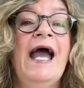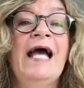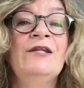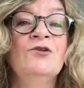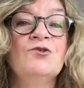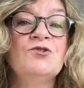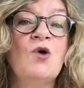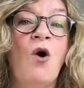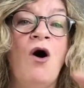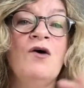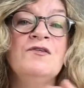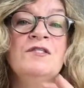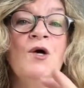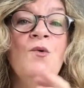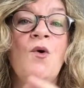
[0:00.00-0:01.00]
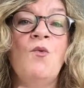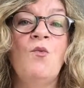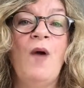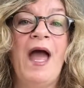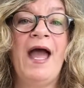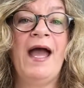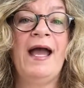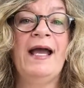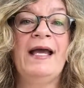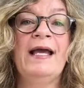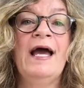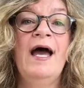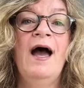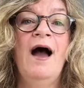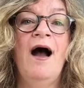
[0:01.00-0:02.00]
and there's also a
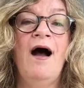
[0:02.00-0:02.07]
way